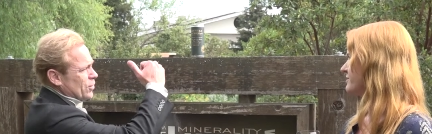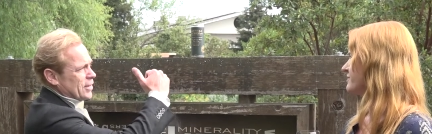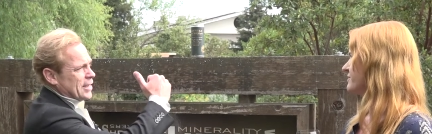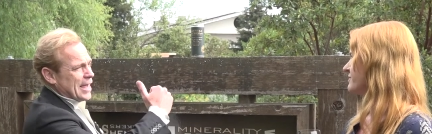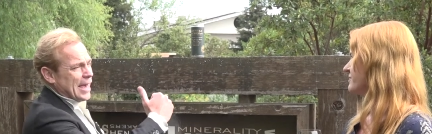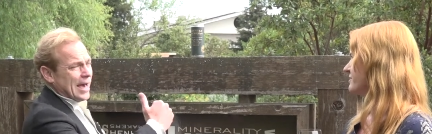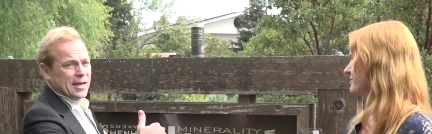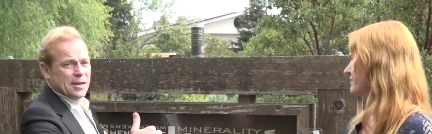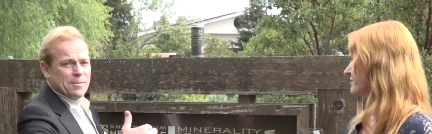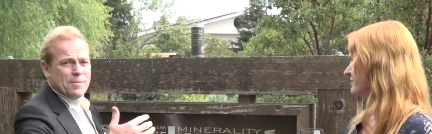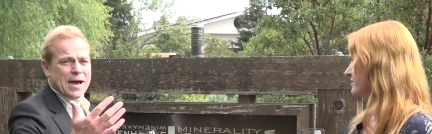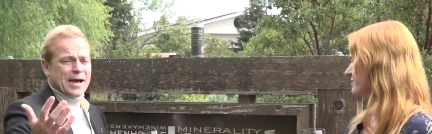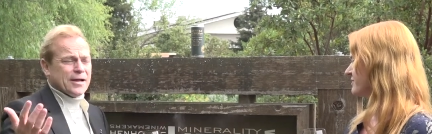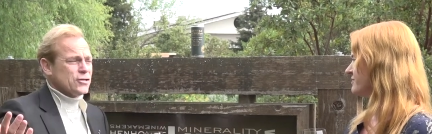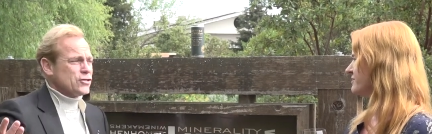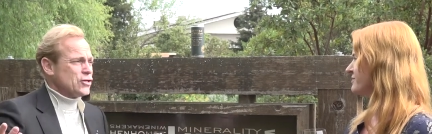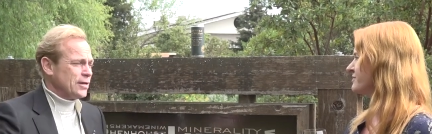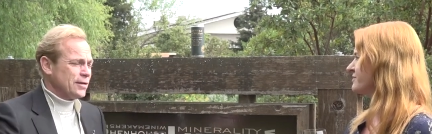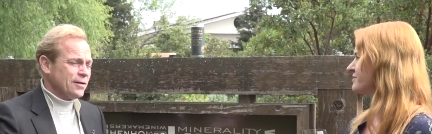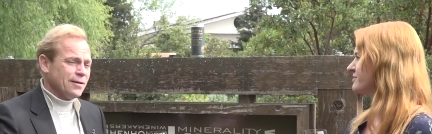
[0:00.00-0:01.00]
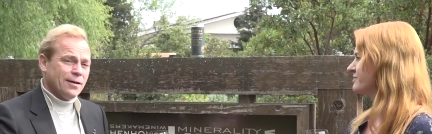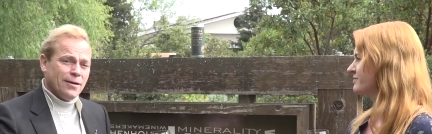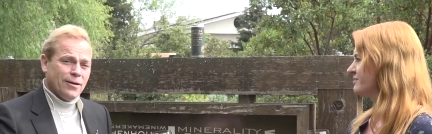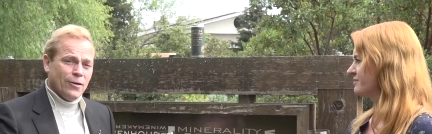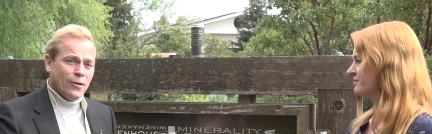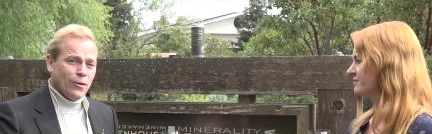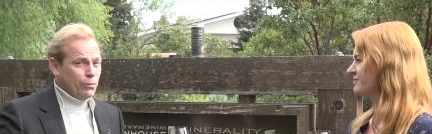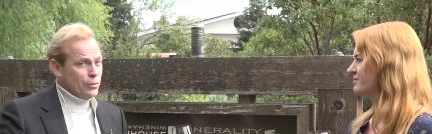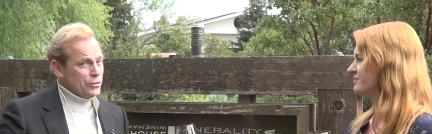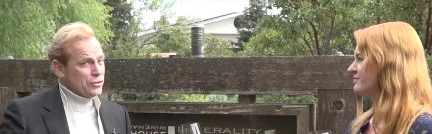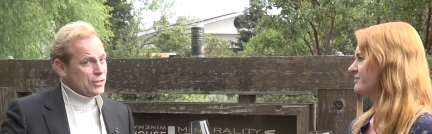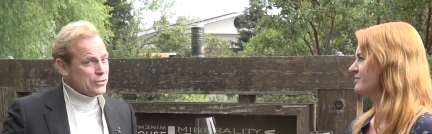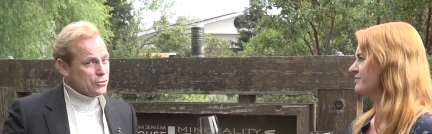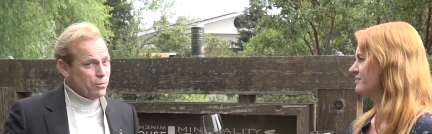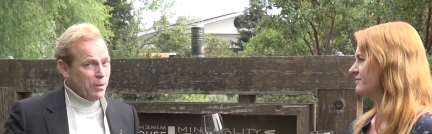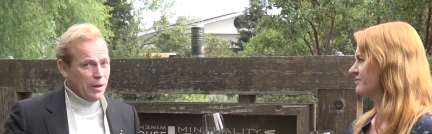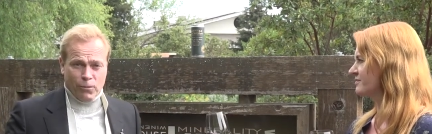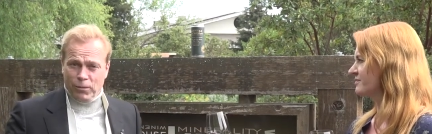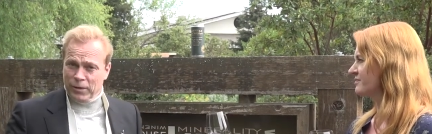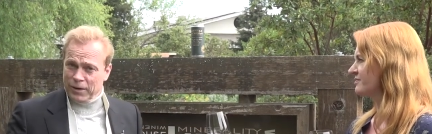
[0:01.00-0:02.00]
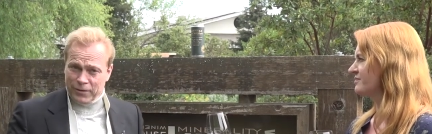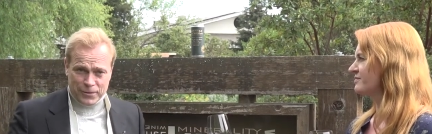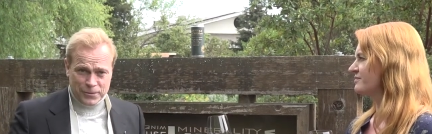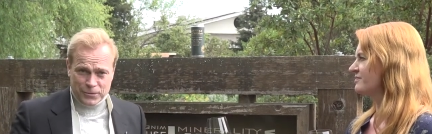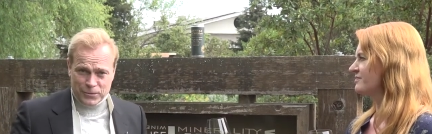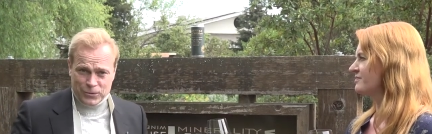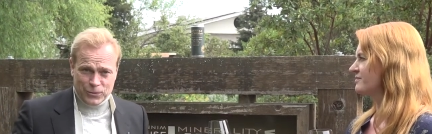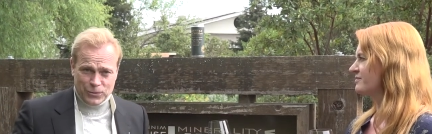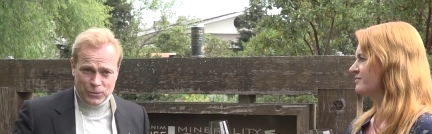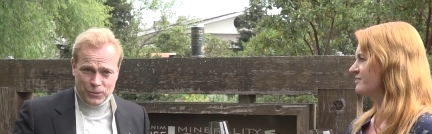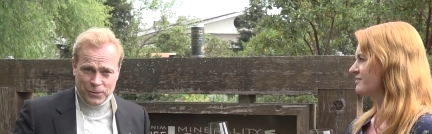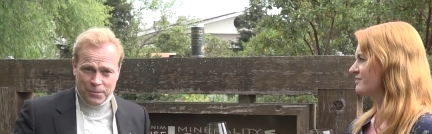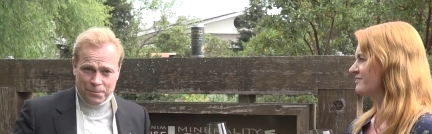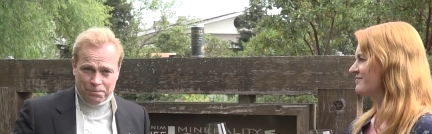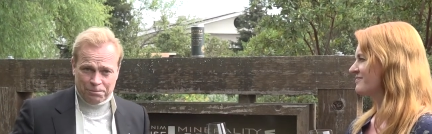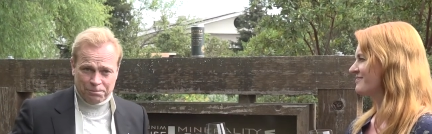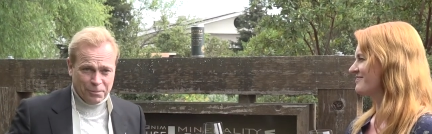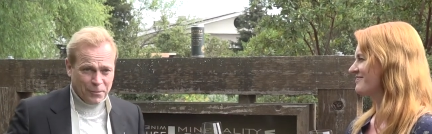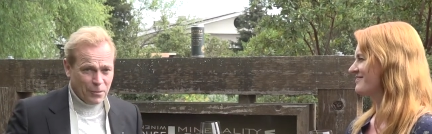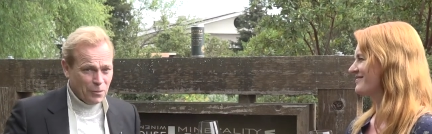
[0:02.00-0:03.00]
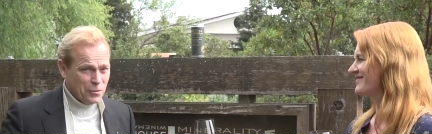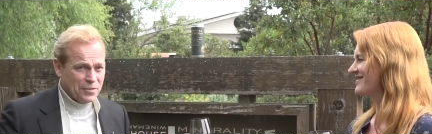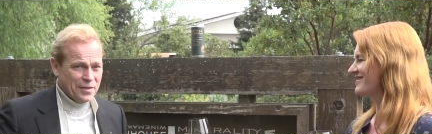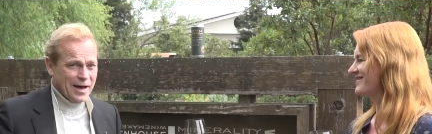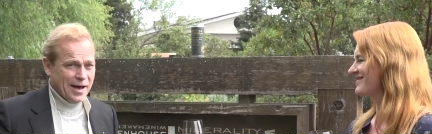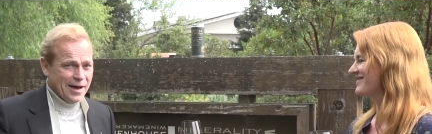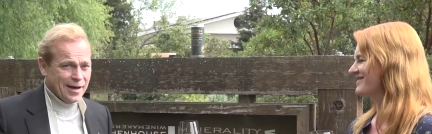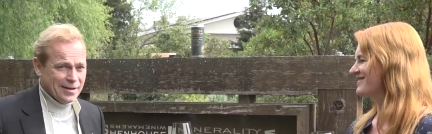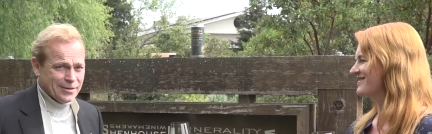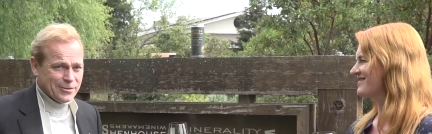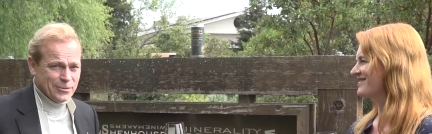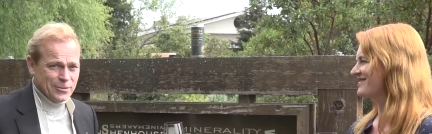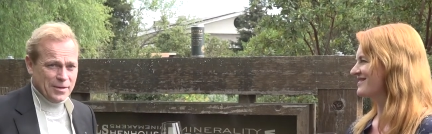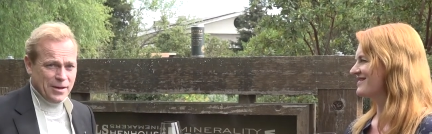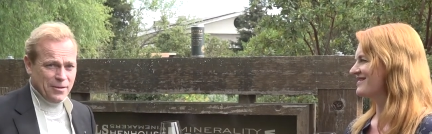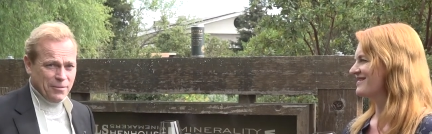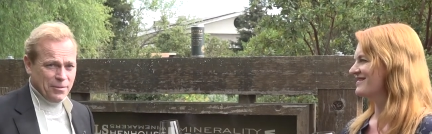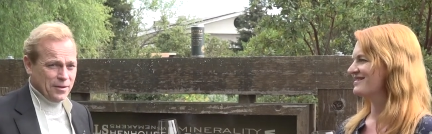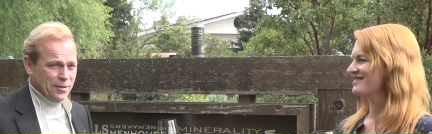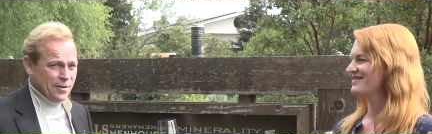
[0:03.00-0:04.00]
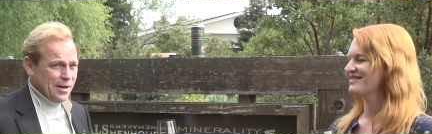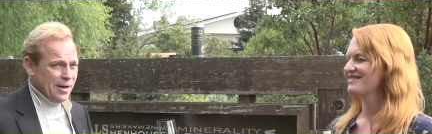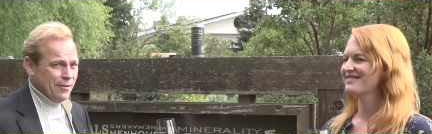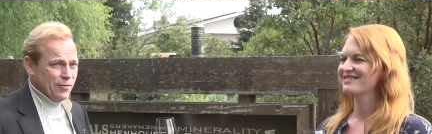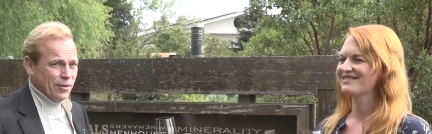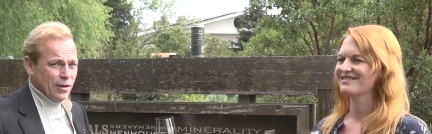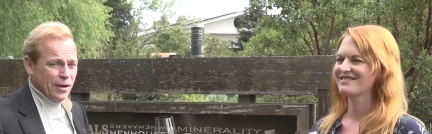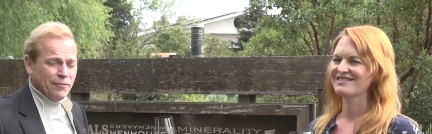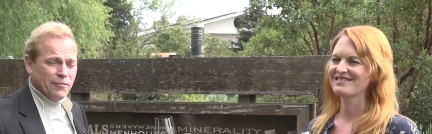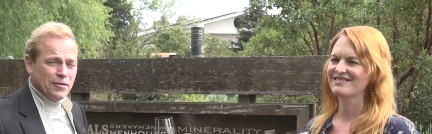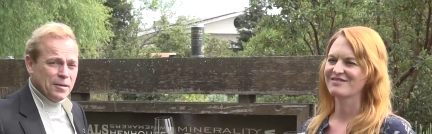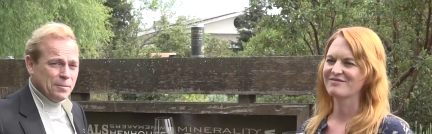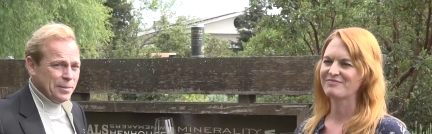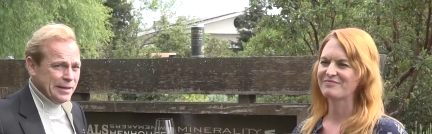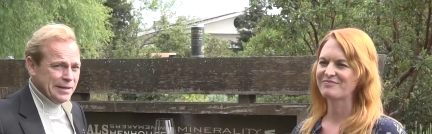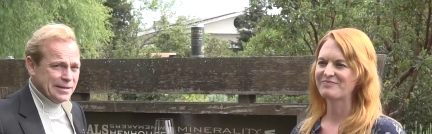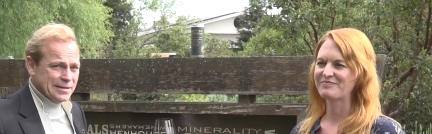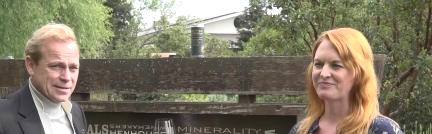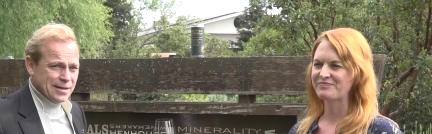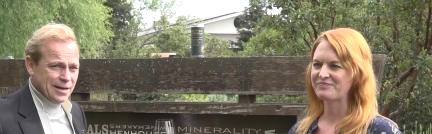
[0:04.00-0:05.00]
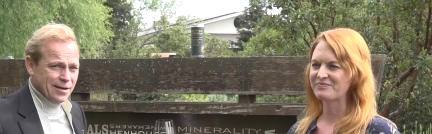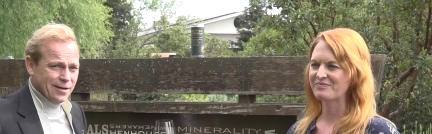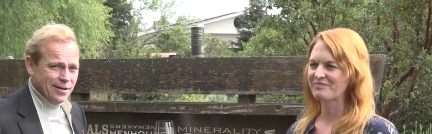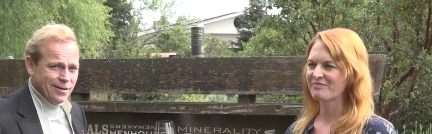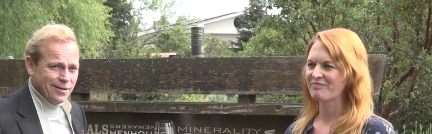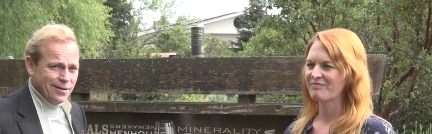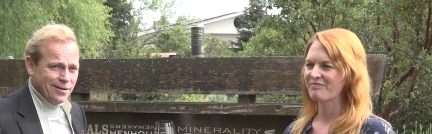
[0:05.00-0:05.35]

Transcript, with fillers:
Speaker 1: a can. Imagine, which is what we're going to do with Anna today. We're going to have a lovely pizza.